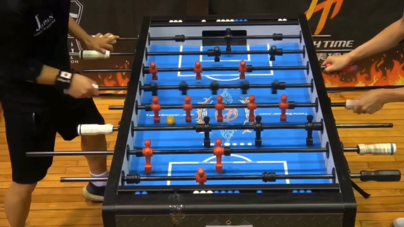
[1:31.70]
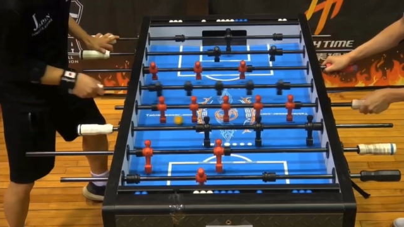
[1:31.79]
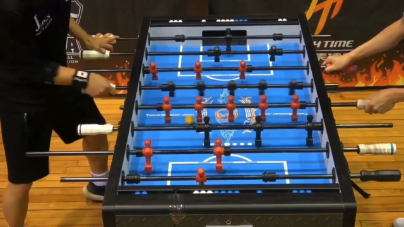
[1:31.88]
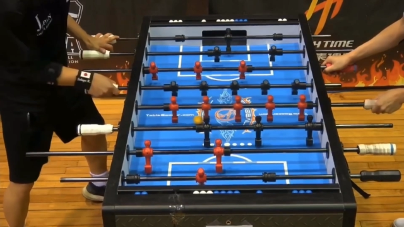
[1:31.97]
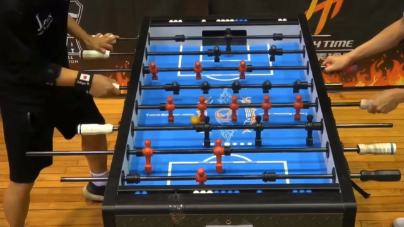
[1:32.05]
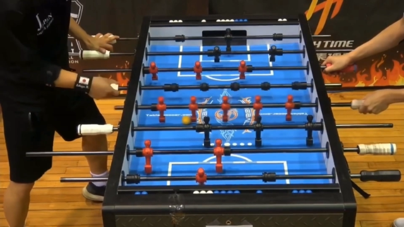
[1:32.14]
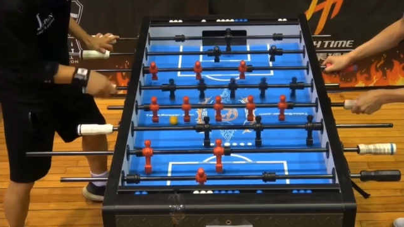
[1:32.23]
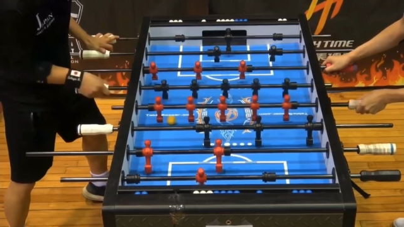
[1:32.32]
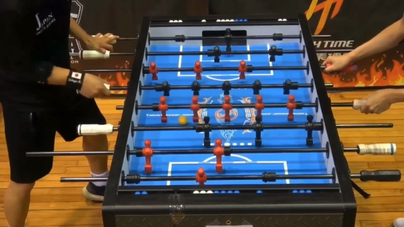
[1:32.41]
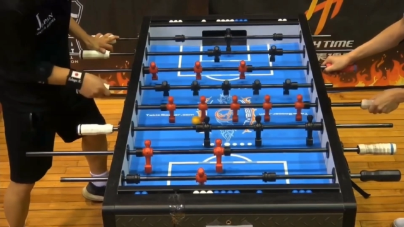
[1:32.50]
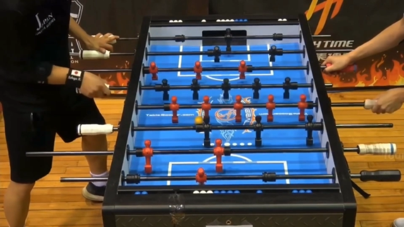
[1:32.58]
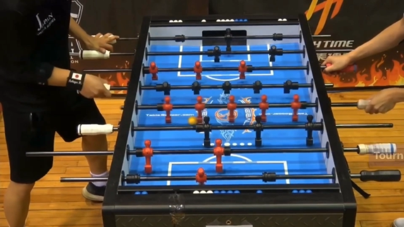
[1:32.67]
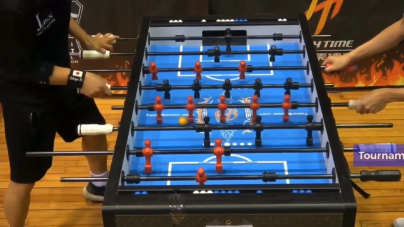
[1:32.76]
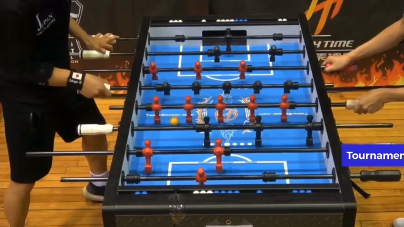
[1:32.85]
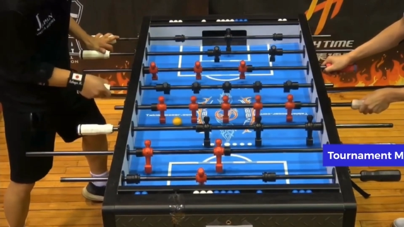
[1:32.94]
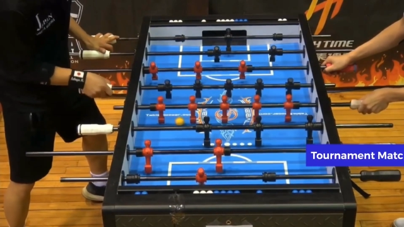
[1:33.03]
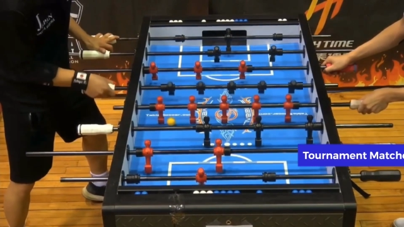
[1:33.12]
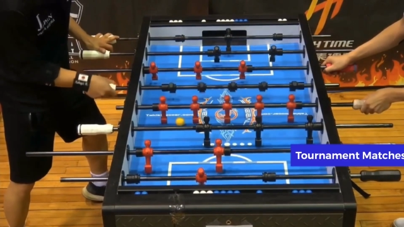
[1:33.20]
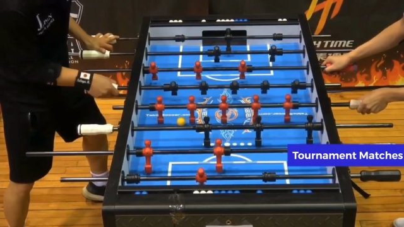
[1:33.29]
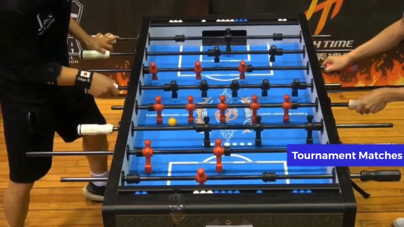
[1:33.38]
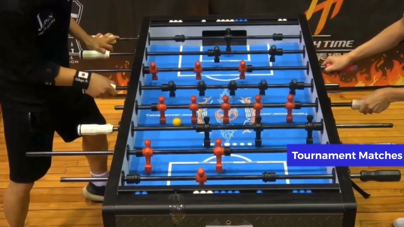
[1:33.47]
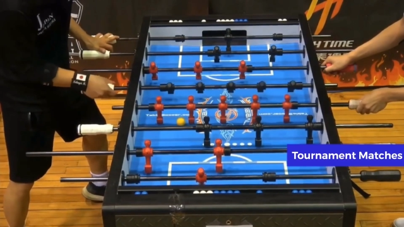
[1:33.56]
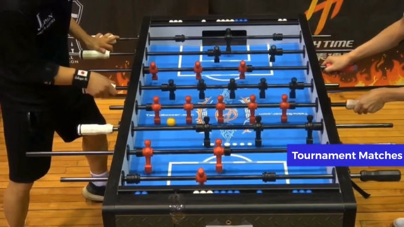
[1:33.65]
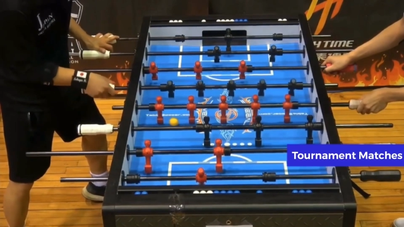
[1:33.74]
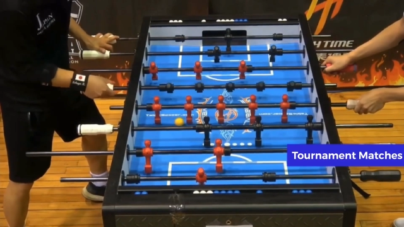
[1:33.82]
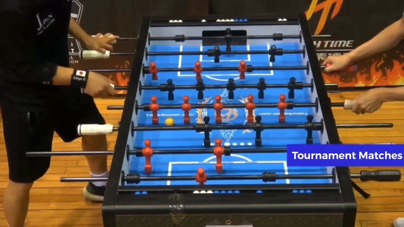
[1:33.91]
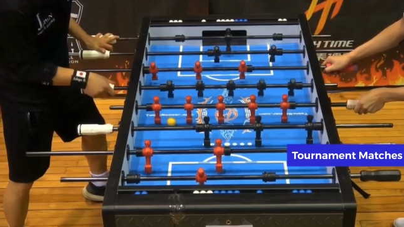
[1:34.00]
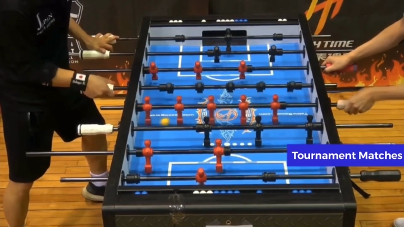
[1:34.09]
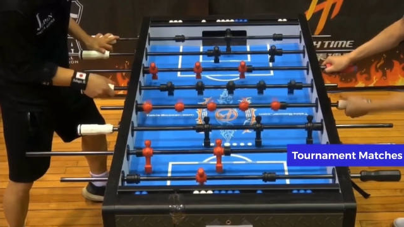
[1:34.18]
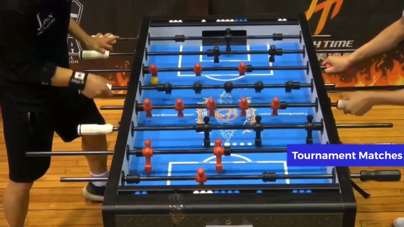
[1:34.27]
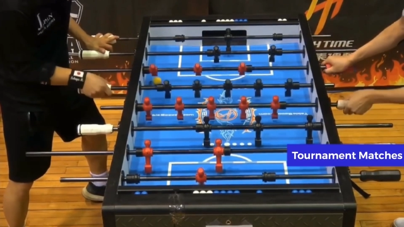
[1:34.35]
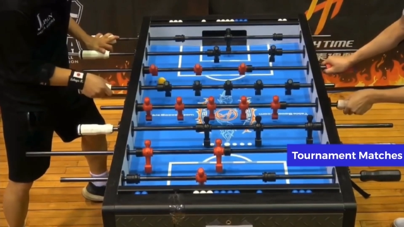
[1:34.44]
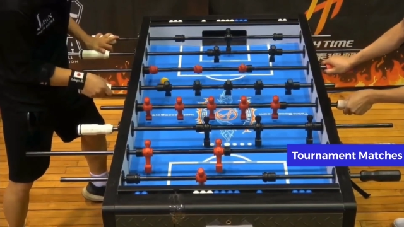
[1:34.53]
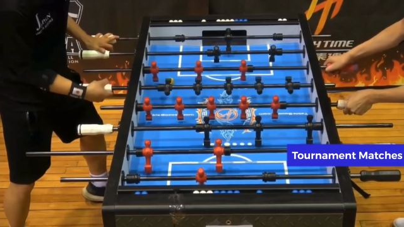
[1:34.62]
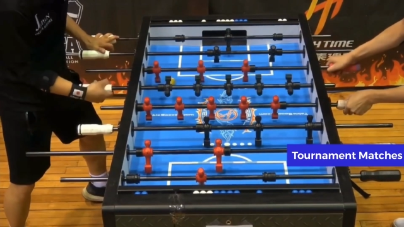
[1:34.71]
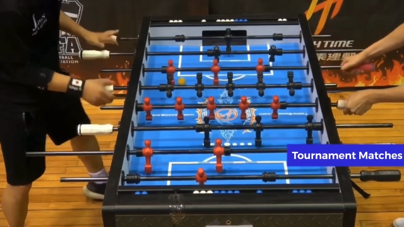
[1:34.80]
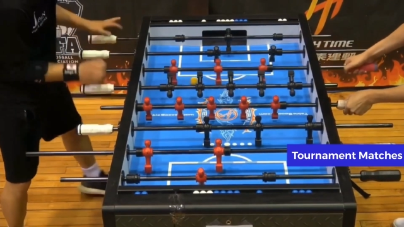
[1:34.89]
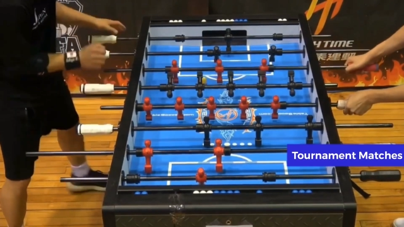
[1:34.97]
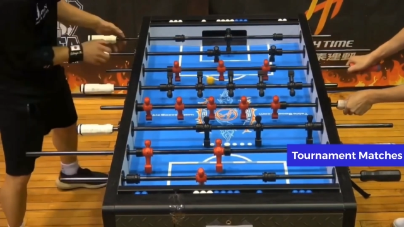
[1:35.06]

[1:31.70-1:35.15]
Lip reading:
(no speaker visible)